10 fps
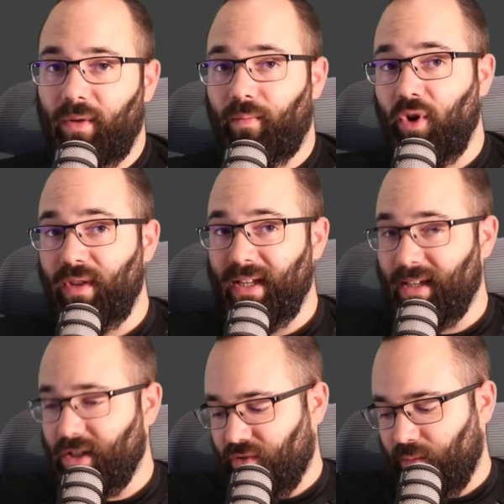both in the
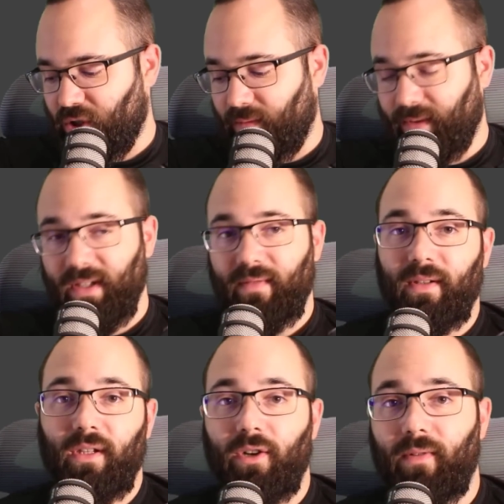description of this
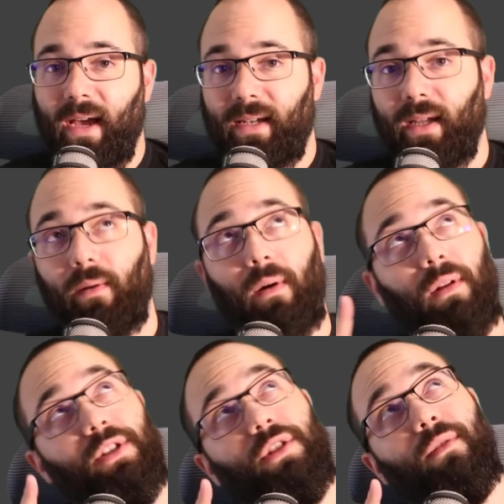video and then
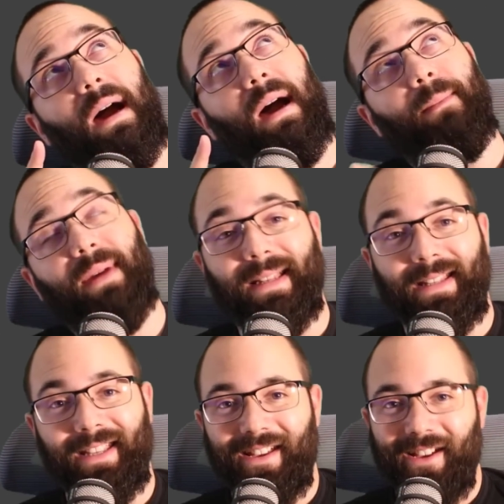also up in
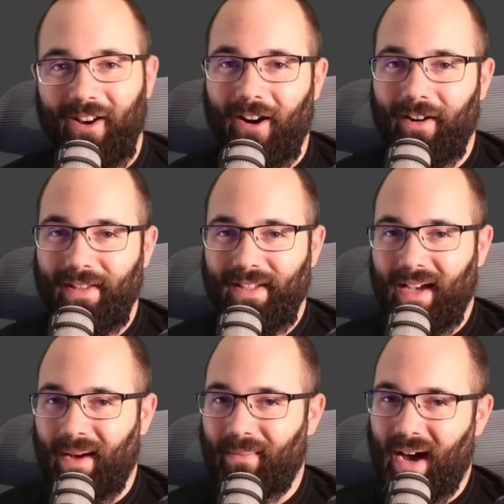the cards
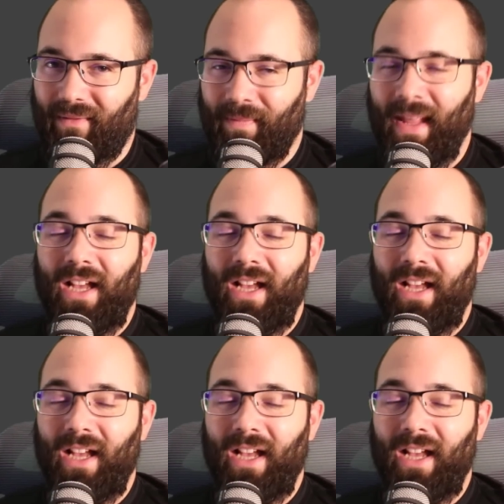above.